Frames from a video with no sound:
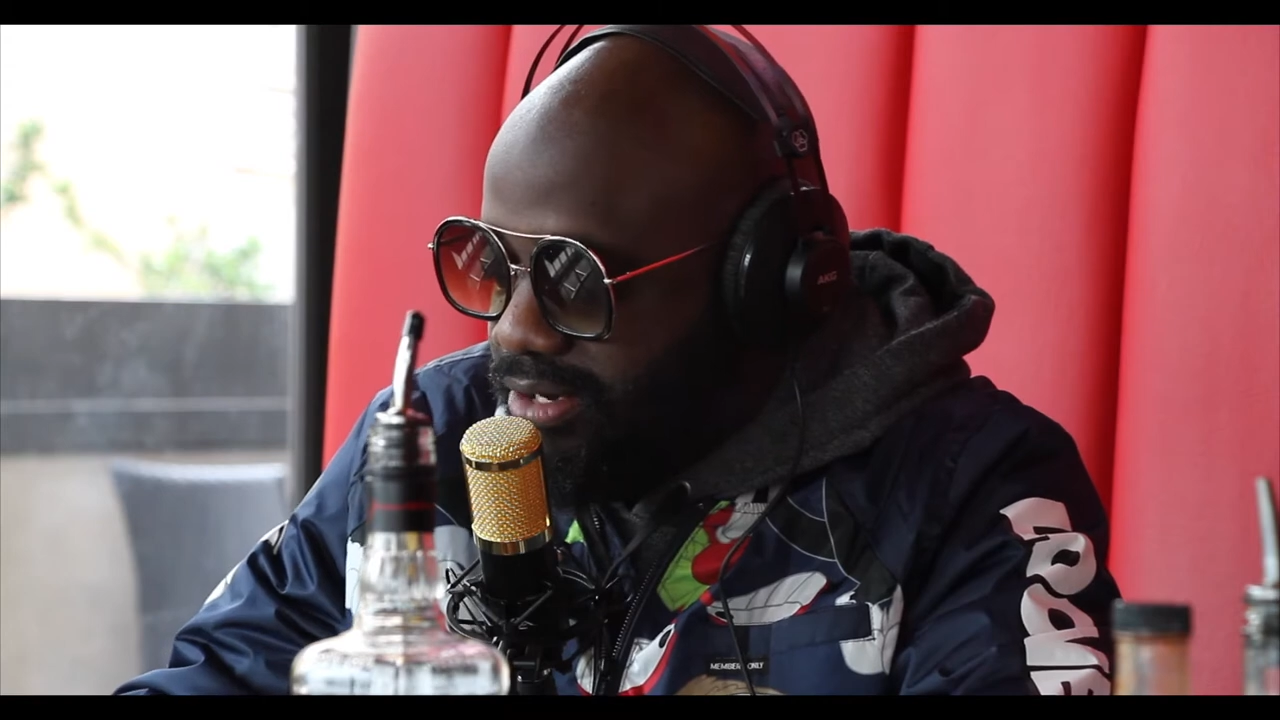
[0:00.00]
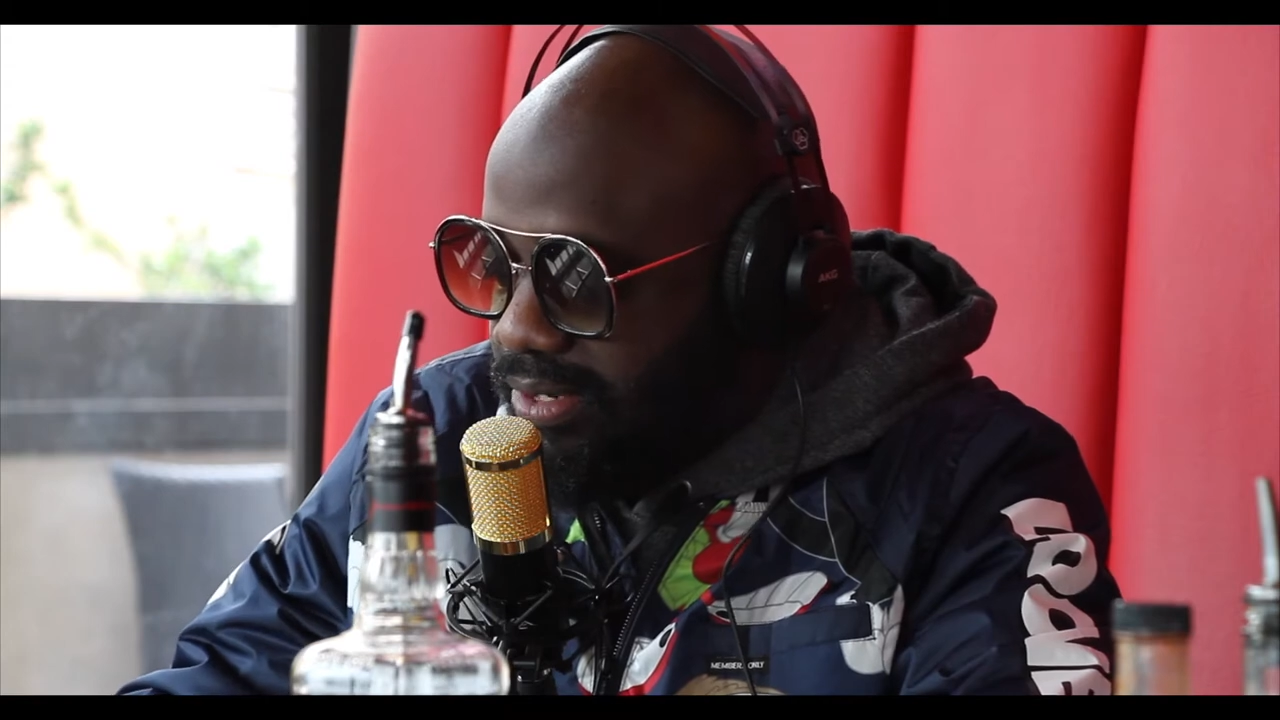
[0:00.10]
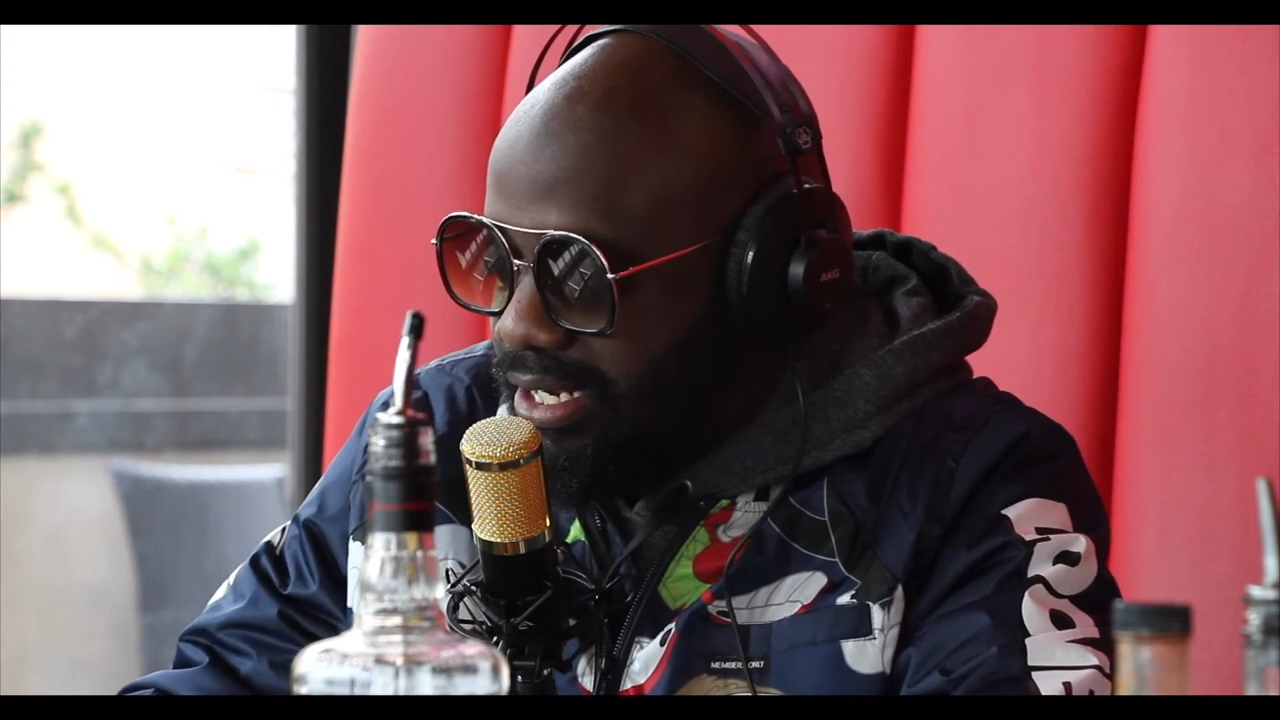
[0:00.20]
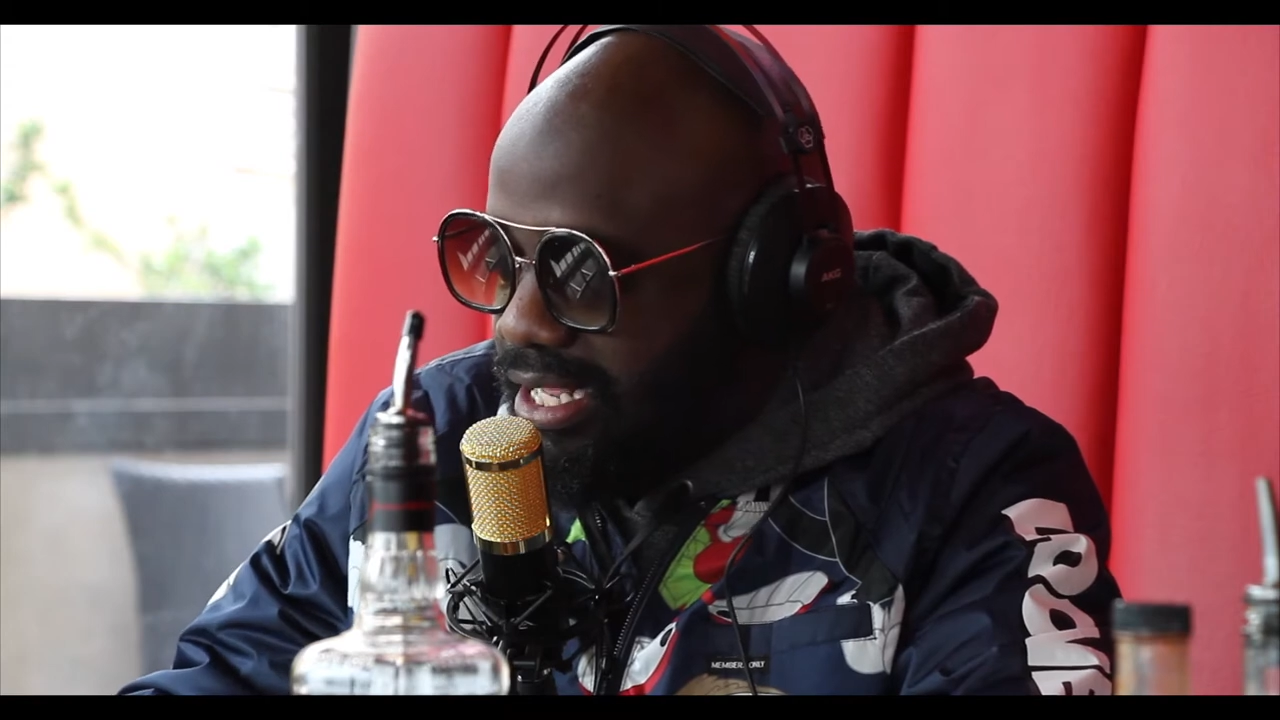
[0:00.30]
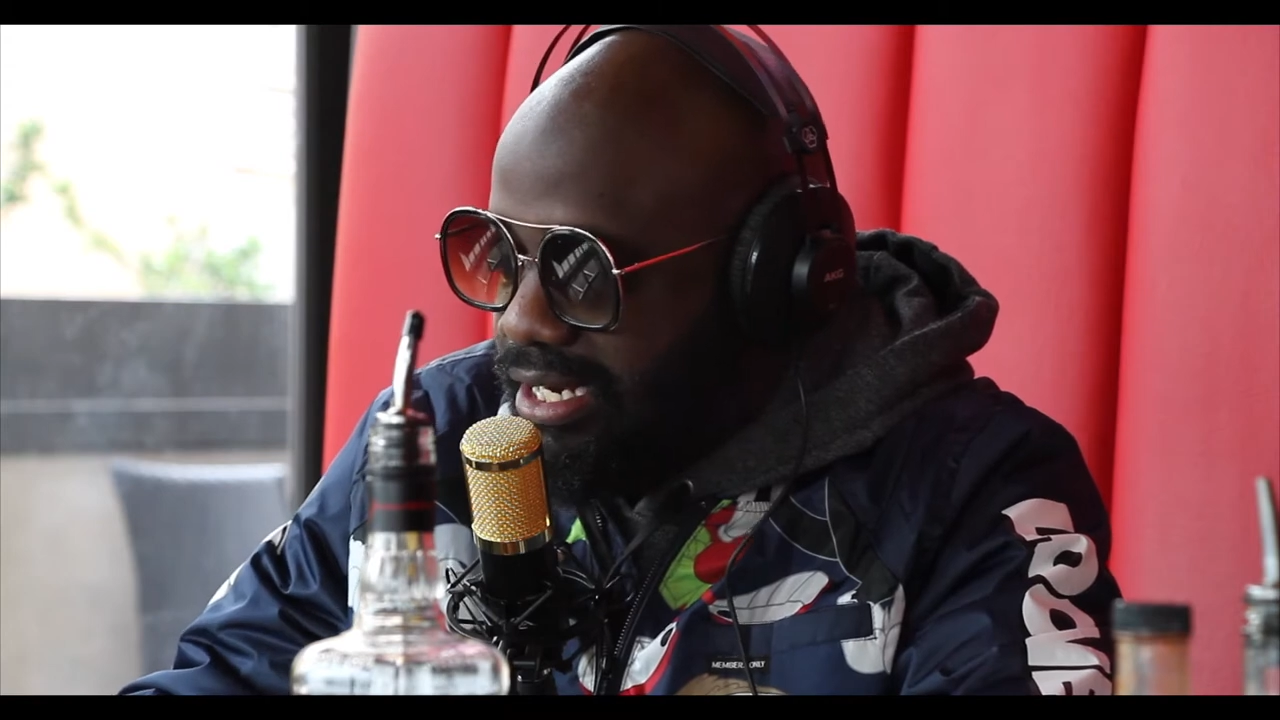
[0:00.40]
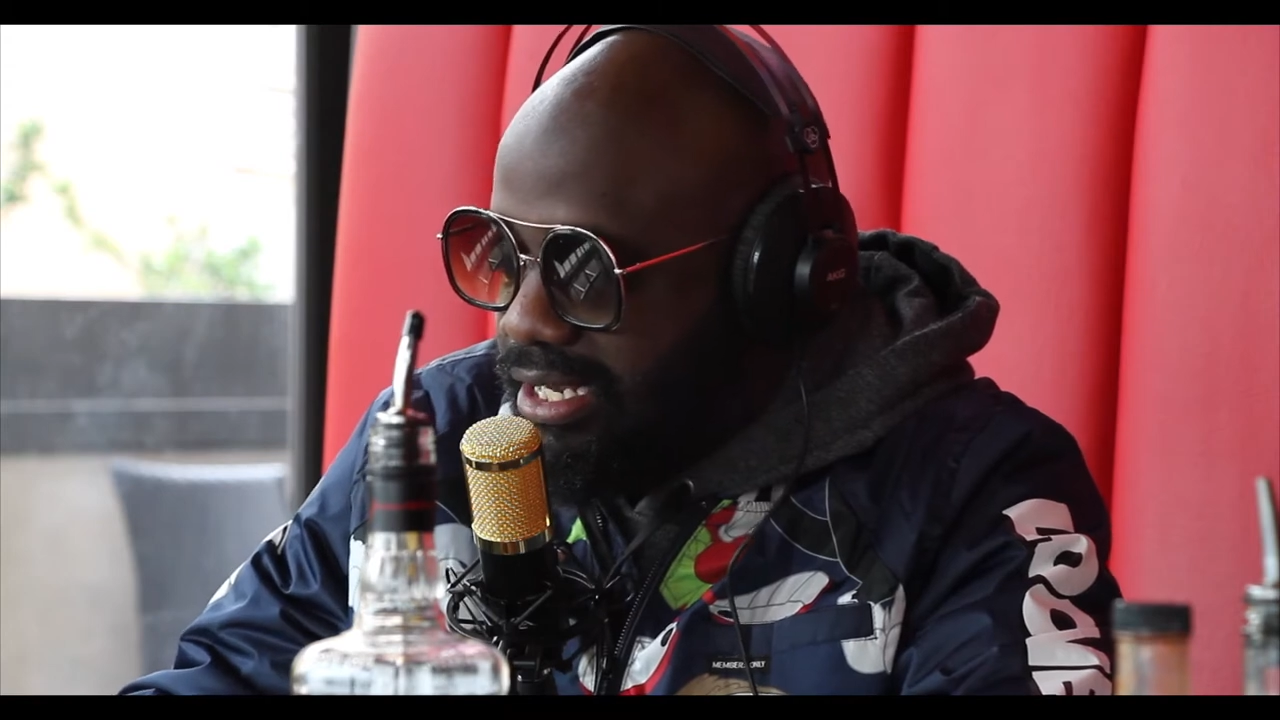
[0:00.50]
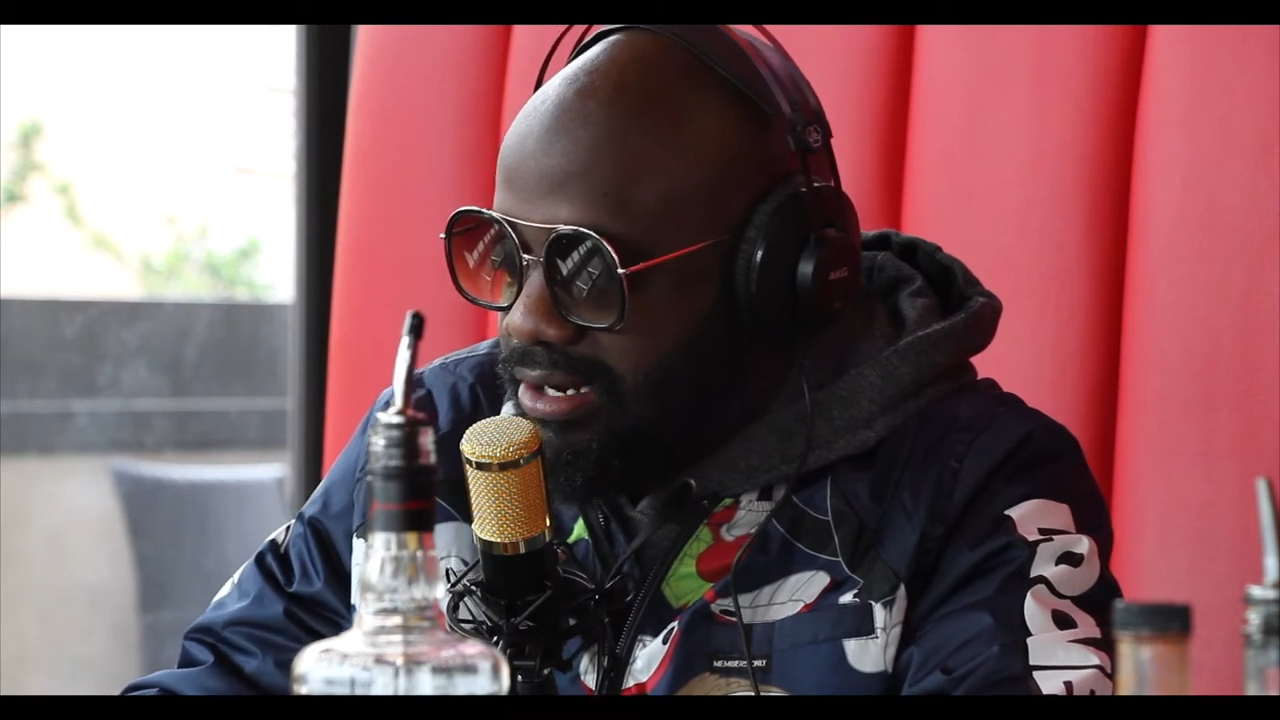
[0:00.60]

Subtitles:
with a lot of